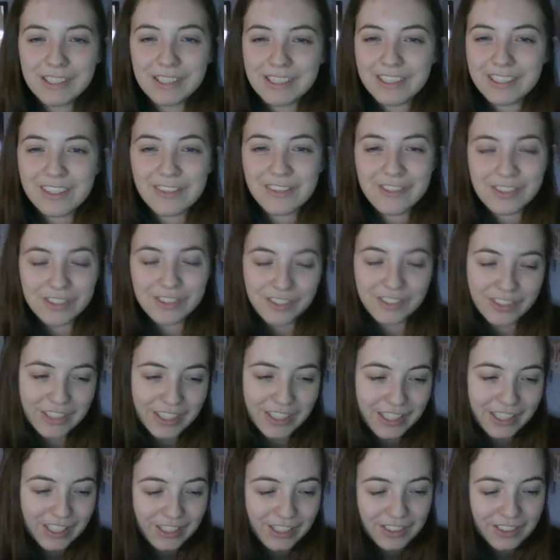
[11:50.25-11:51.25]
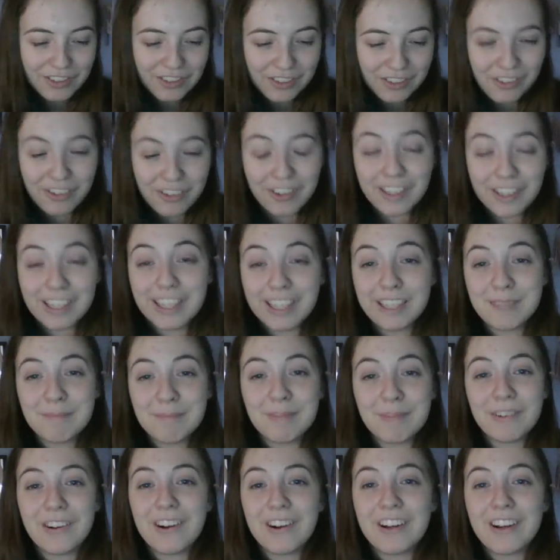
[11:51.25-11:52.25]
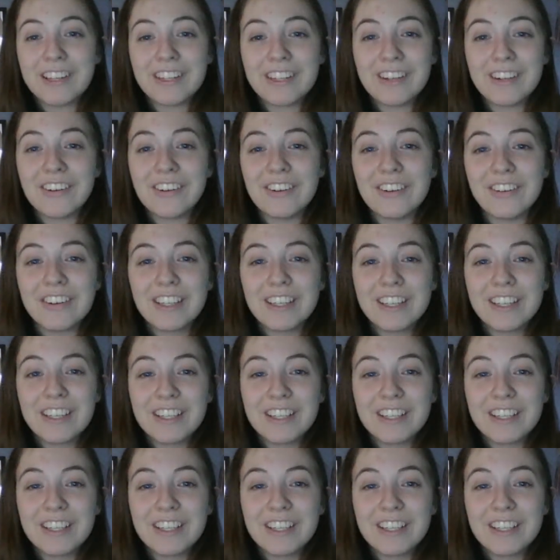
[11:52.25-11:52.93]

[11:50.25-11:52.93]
I love Jean. Sorry, but I can't.